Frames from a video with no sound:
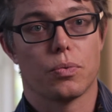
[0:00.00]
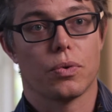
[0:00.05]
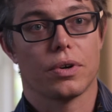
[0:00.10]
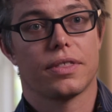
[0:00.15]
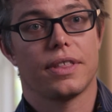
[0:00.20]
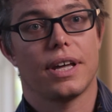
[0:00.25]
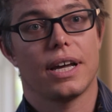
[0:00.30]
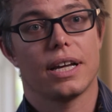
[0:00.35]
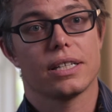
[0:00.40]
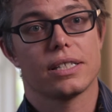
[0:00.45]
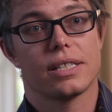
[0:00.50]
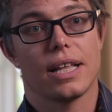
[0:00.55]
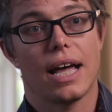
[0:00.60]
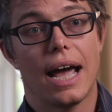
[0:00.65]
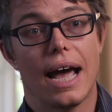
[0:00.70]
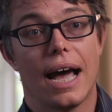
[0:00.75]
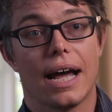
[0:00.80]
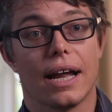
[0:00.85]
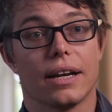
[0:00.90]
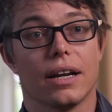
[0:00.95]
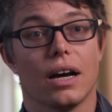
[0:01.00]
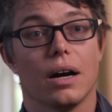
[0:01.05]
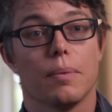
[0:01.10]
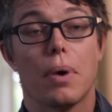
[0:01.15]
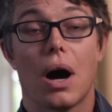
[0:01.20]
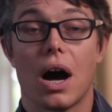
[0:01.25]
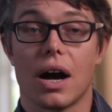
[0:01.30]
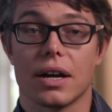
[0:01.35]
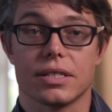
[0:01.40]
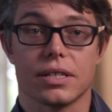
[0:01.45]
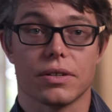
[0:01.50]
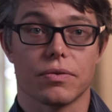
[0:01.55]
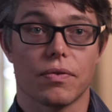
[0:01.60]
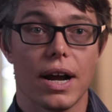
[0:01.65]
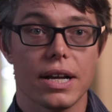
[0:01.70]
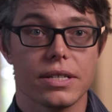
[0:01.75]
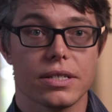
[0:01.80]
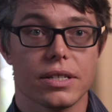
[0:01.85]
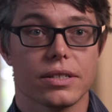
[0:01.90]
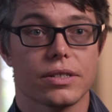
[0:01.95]
were things that had epoxy
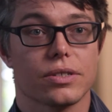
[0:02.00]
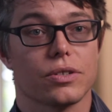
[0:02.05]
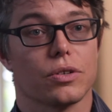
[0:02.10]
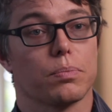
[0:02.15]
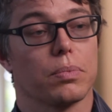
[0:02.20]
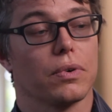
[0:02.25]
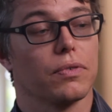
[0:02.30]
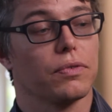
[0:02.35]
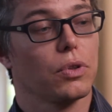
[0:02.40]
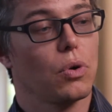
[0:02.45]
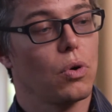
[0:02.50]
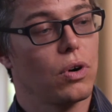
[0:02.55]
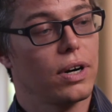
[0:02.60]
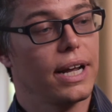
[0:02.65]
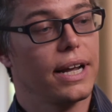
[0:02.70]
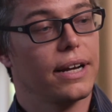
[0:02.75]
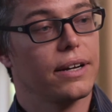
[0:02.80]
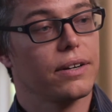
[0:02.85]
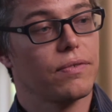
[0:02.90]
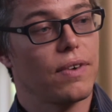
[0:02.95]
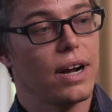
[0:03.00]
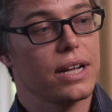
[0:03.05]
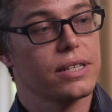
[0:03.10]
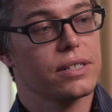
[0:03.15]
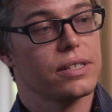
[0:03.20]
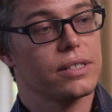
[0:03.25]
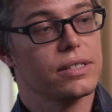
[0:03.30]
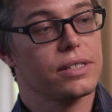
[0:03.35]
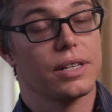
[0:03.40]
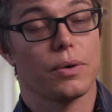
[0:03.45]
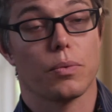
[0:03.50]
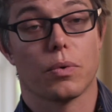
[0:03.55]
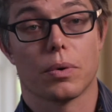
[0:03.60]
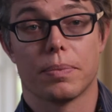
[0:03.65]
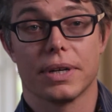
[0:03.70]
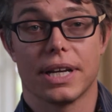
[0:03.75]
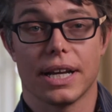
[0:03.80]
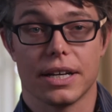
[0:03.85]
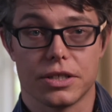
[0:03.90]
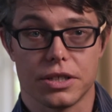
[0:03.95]
resins or perfluorinated resins that were
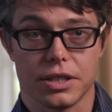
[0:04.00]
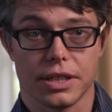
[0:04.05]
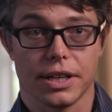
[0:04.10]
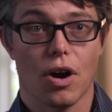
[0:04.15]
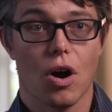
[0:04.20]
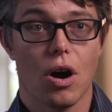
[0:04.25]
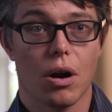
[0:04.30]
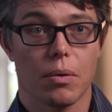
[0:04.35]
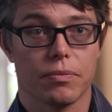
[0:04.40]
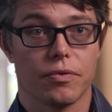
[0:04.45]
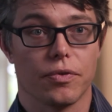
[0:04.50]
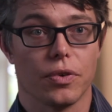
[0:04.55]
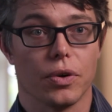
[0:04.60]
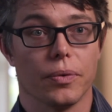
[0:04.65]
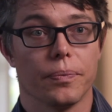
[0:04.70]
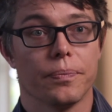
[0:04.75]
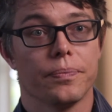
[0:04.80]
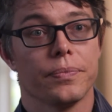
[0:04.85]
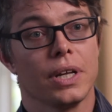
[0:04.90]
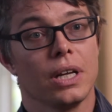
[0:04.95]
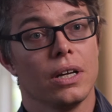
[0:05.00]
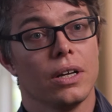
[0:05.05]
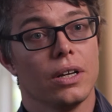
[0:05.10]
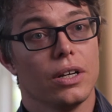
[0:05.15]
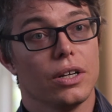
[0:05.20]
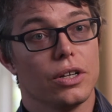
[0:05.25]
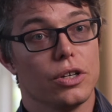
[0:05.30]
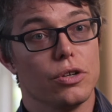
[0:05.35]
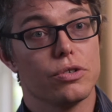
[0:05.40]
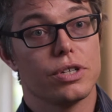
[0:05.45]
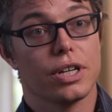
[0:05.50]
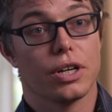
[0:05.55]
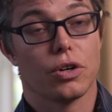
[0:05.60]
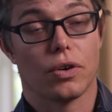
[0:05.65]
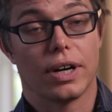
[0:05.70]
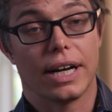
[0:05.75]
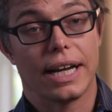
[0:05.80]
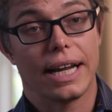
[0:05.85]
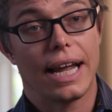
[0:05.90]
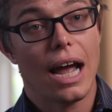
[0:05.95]
potentially harmful. Using
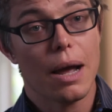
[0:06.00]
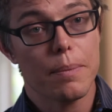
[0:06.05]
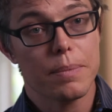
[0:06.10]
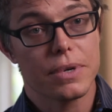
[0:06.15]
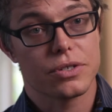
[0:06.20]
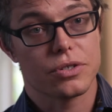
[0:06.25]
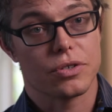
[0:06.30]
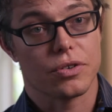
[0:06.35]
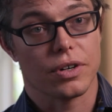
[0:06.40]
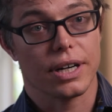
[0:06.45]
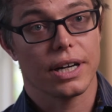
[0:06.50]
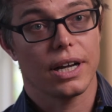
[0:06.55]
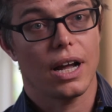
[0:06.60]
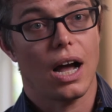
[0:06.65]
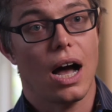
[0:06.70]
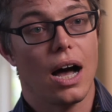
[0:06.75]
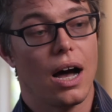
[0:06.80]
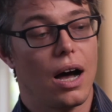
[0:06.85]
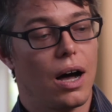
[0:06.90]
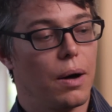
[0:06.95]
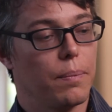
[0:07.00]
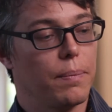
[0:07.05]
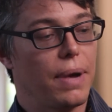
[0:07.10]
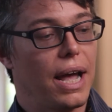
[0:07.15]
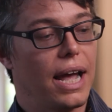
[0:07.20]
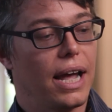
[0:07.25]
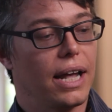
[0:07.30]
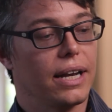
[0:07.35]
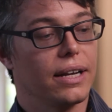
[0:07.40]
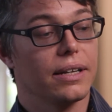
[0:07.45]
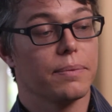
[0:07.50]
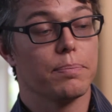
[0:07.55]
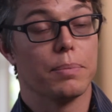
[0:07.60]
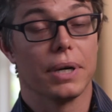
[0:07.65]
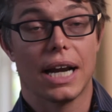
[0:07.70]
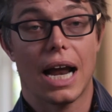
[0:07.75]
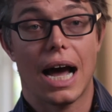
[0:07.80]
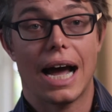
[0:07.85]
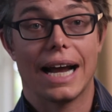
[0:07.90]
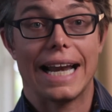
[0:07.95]
green chemistry and
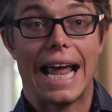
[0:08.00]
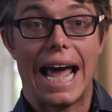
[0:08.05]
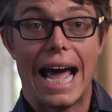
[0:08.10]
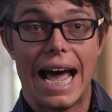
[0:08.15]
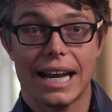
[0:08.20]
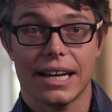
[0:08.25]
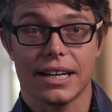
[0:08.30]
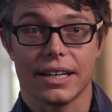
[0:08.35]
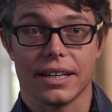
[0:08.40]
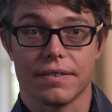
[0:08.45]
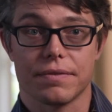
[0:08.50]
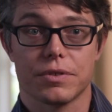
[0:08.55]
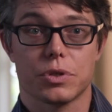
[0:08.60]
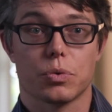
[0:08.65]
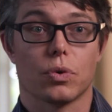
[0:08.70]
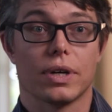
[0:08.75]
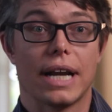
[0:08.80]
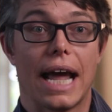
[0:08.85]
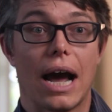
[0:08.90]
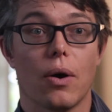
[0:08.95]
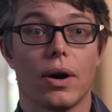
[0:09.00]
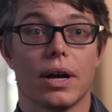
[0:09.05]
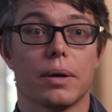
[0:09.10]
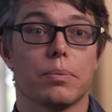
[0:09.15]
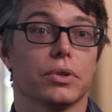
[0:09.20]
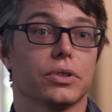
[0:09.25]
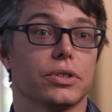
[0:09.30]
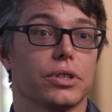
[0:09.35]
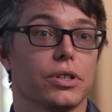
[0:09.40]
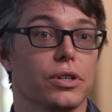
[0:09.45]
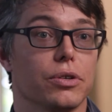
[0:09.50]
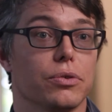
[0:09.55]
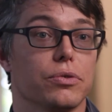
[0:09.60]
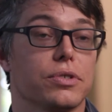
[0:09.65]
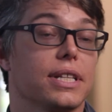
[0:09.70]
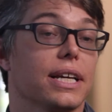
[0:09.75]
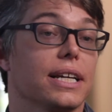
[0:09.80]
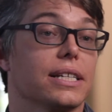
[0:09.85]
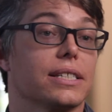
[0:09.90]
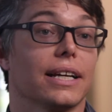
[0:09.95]
benign additives, we're now able to use
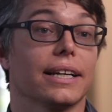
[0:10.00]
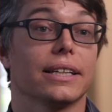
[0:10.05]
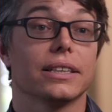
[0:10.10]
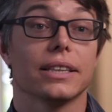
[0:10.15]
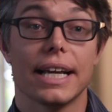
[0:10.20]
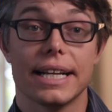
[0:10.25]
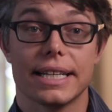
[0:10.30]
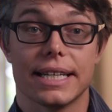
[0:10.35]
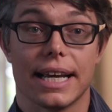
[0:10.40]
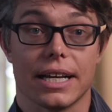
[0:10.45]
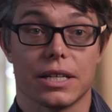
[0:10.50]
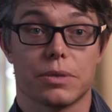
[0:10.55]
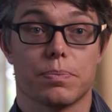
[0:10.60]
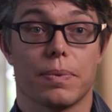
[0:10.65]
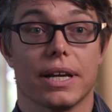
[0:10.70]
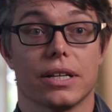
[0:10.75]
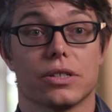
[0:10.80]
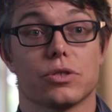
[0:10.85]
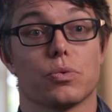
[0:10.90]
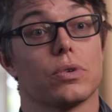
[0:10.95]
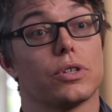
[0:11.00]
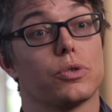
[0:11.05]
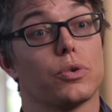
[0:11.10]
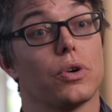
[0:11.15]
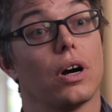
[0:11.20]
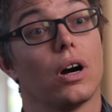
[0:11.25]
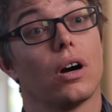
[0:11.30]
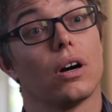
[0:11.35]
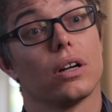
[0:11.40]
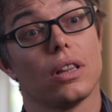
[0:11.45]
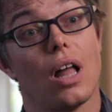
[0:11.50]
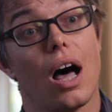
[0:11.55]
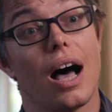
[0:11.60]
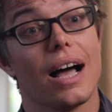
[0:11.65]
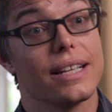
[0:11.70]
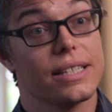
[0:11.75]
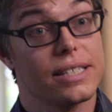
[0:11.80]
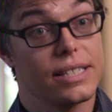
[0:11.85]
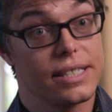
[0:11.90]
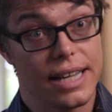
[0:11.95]
things like latex paints, which are a
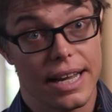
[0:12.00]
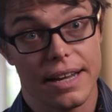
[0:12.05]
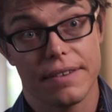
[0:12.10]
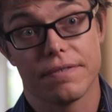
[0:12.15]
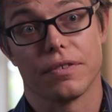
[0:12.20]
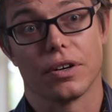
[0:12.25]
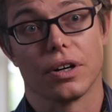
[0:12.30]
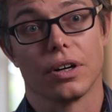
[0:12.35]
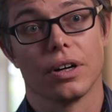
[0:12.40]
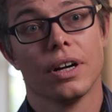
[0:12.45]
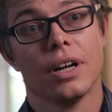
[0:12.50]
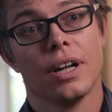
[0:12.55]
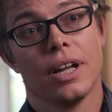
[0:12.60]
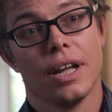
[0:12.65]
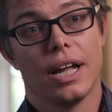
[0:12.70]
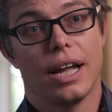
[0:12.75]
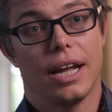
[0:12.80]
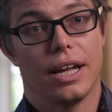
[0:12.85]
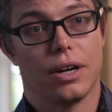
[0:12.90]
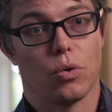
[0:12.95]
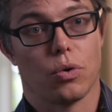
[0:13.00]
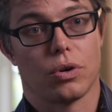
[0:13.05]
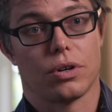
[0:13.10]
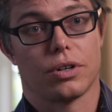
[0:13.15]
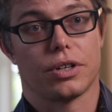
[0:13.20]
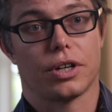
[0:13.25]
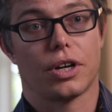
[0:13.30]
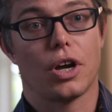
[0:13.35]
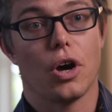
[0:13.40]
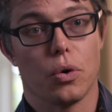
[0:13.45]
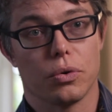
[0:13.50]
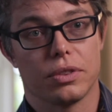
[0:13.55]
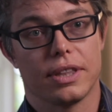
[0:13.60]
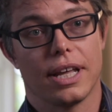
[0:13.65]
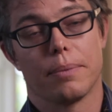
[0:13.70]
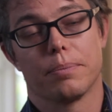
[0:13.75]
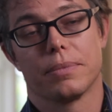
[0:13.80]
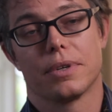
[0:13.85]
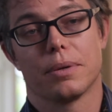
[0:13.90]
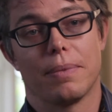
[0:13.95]
lot safer in order to coat
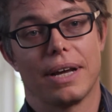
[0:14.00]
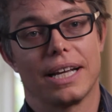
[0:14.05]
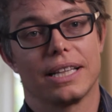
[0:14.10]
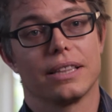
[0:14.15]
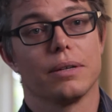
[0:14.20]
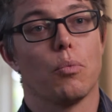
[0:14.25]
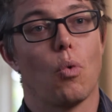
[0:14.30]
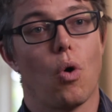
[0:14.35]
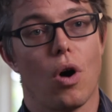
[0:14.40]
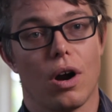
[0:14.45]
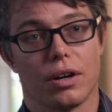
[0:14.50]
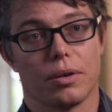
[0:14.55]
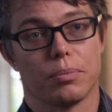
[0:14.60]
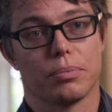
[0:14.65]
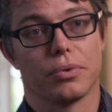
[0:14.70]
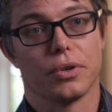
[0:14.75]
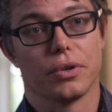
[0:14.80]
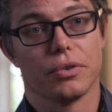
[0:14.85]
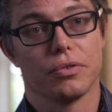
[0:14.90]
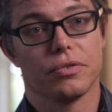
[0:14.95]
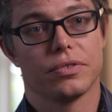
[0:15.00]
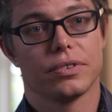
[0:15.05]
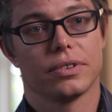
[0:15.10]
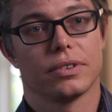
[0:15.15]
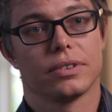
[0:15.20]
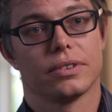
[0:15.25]
them to make them waterproof.